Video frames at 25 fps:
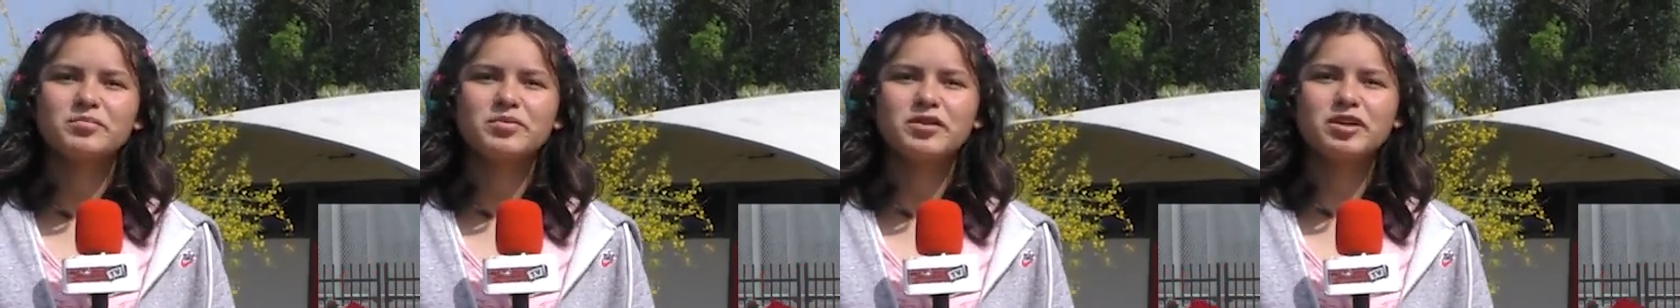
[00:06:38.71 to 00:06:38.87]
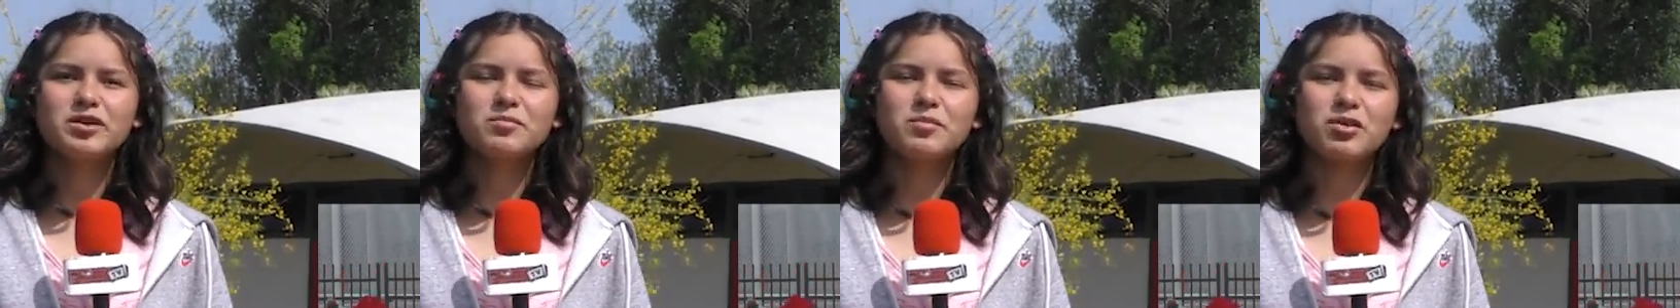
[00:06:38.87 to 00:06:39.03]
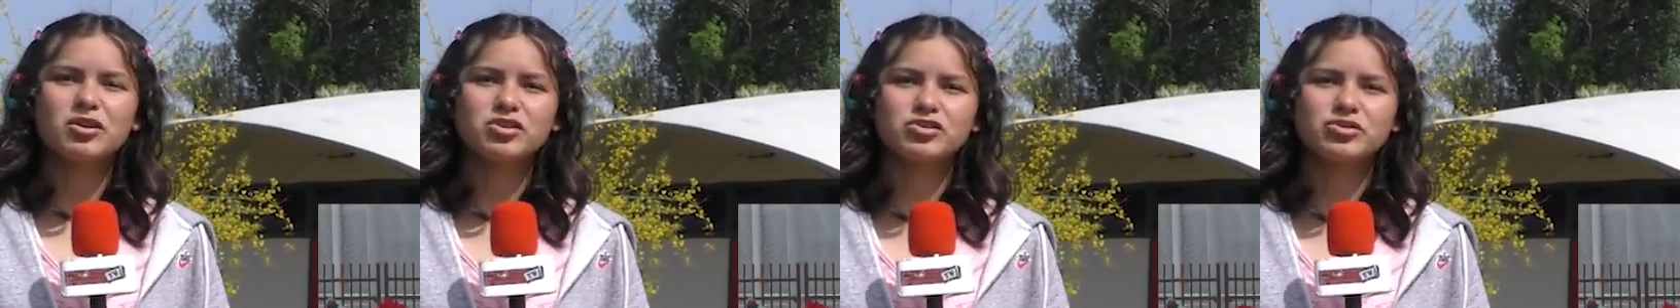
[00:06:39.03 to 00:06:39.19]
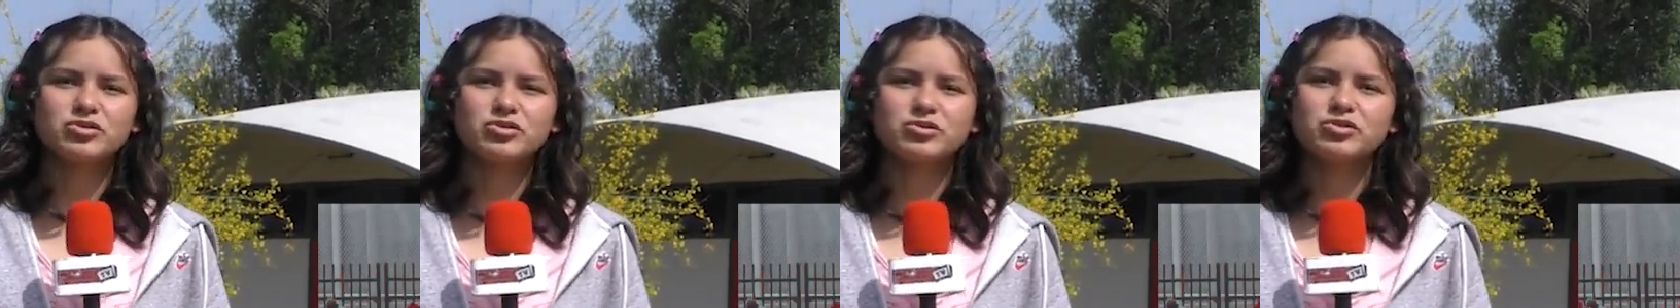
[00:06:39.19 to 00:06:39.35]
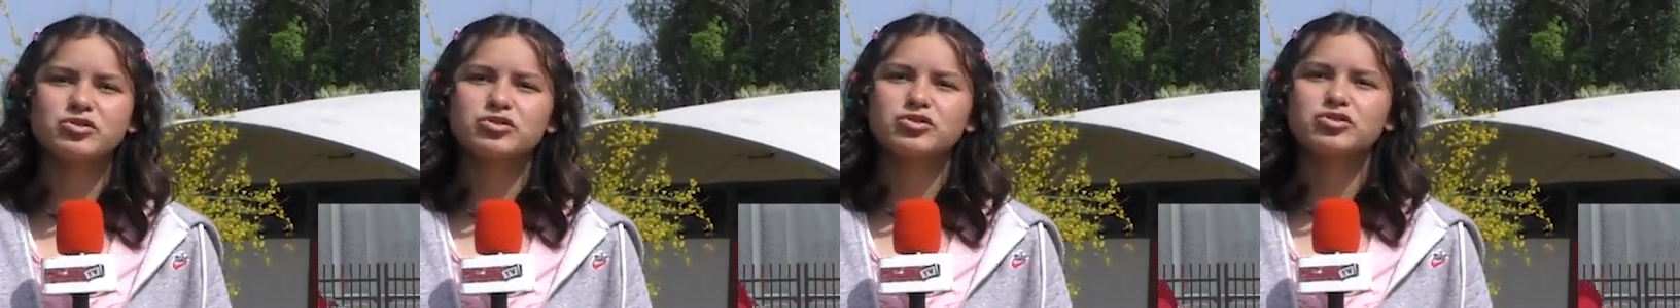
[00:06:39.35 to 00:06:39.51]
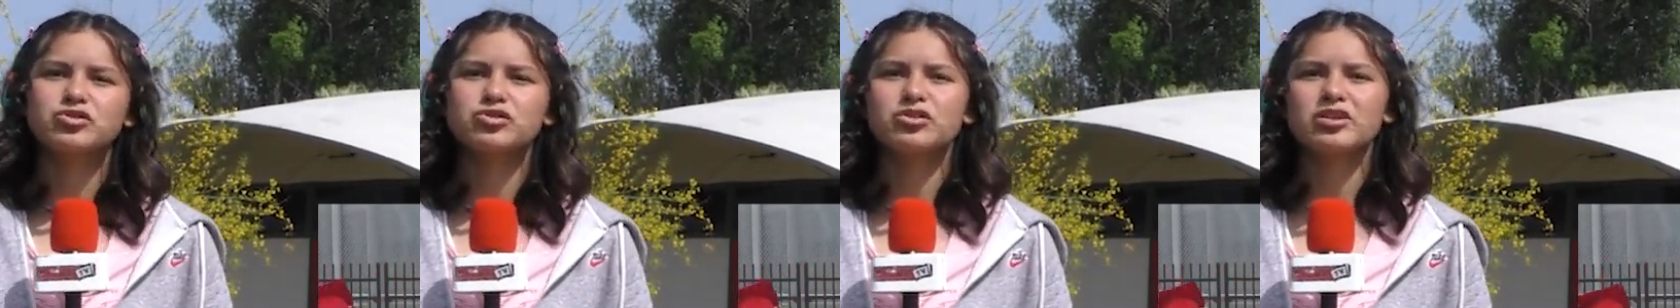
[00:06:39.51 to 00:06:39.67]
Peter
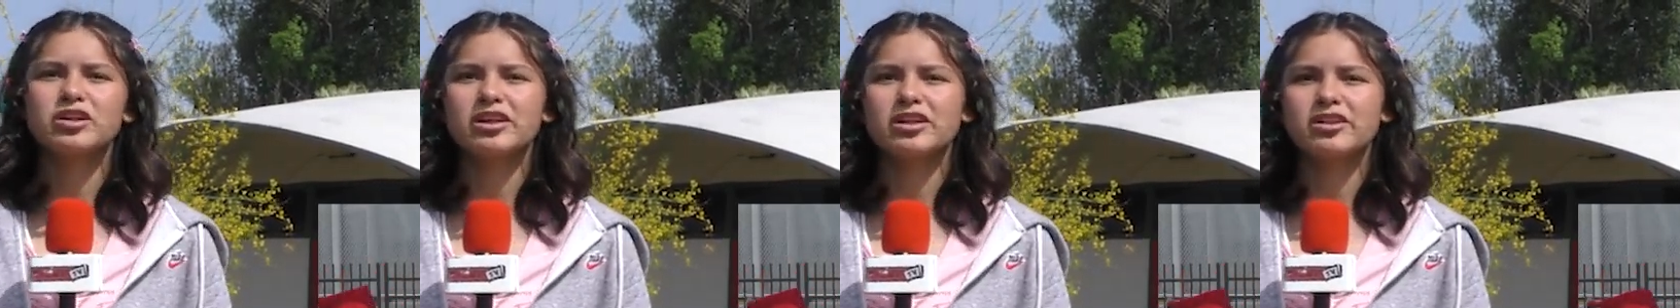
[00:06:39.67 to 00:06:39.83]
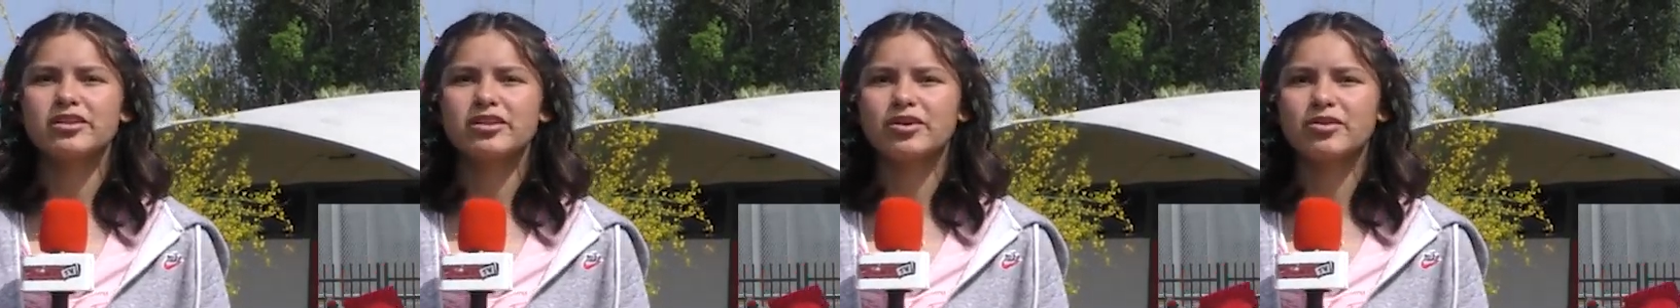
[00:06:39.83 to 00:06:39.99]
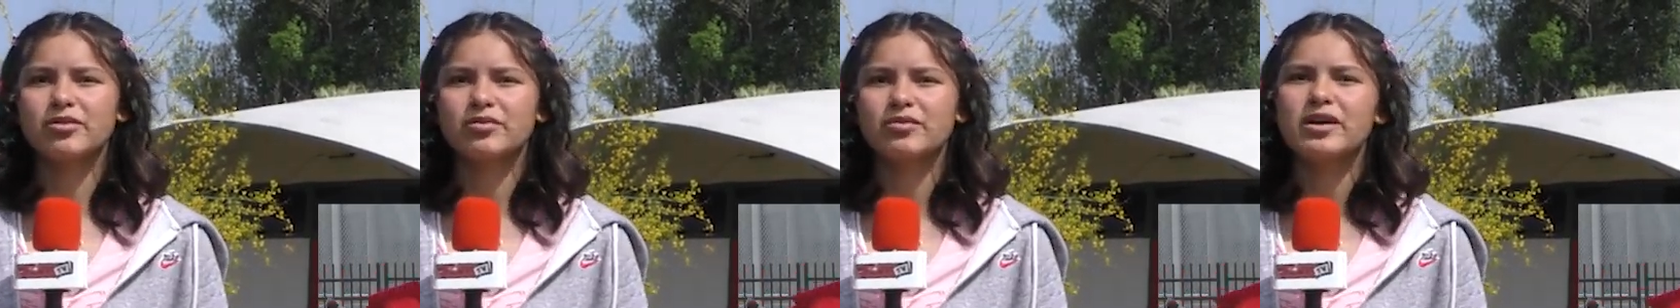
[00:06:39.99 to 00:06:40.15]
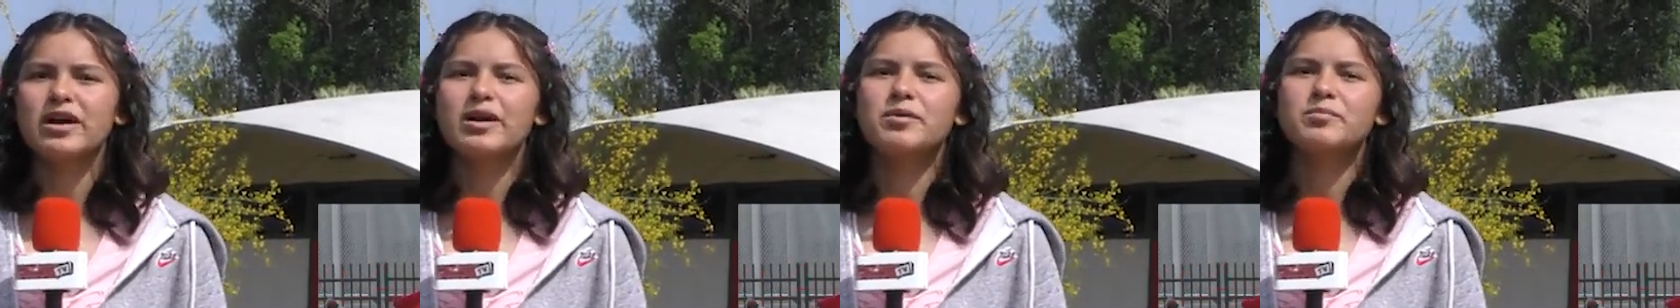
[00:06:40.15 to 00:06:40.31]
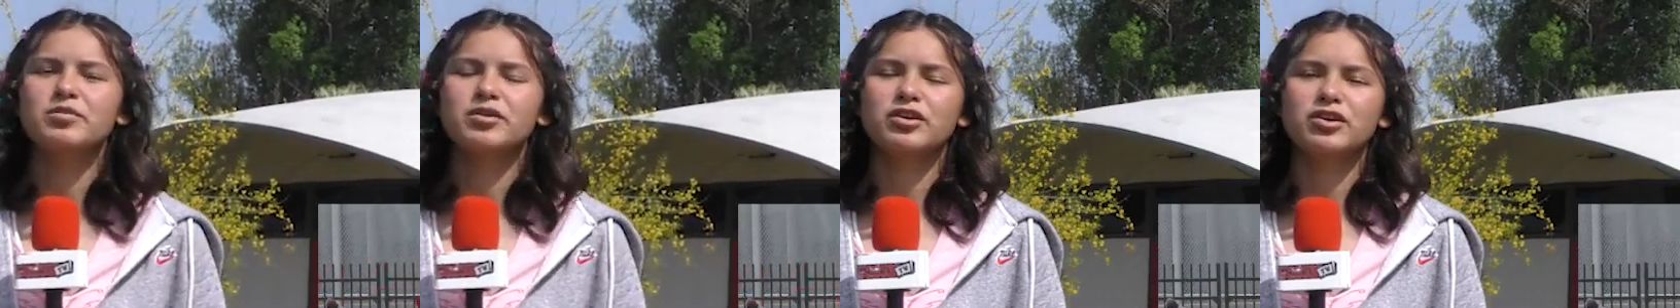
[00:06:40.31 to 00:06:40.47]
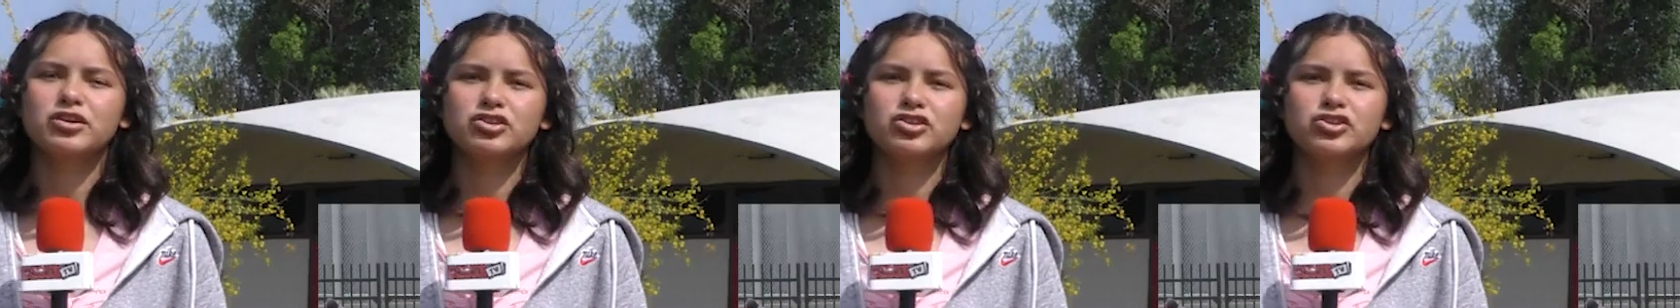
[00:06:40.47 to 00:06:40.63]
Marshall, Juliette Low, and
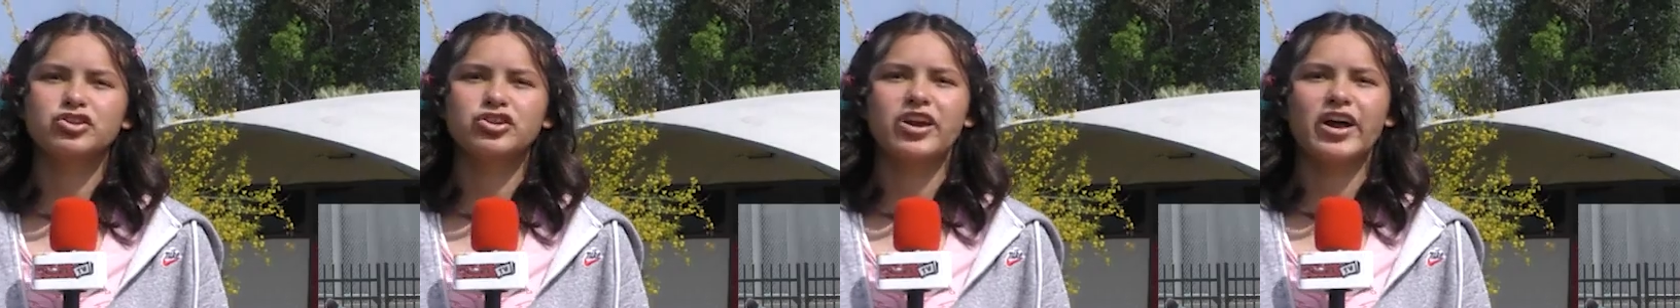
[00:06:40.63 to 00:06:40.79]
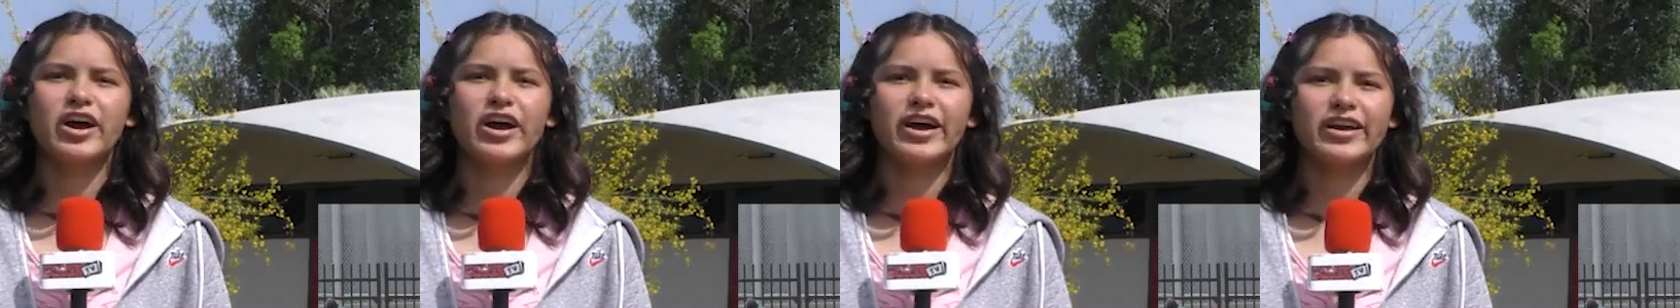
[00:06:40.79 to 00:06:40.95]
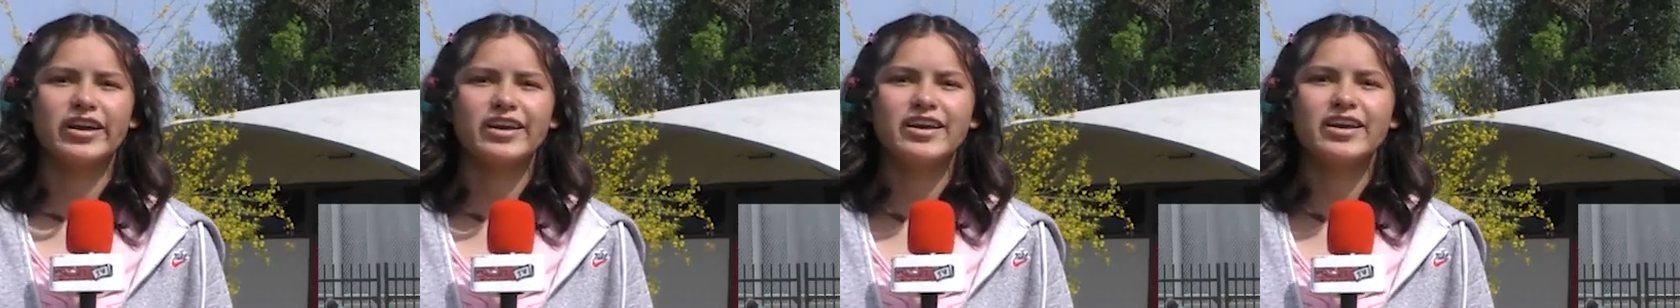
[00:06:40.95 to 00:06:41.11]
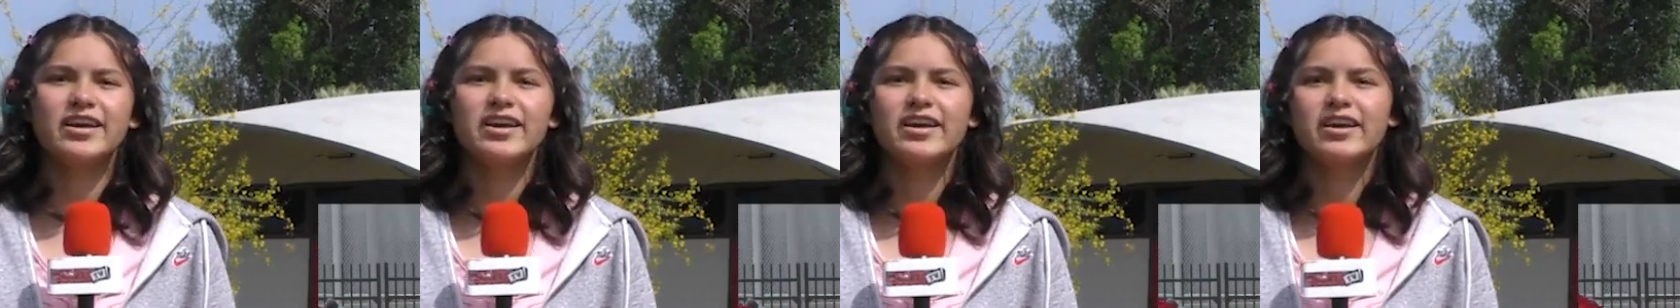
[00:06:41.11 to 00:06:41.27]
Brooker Junior High.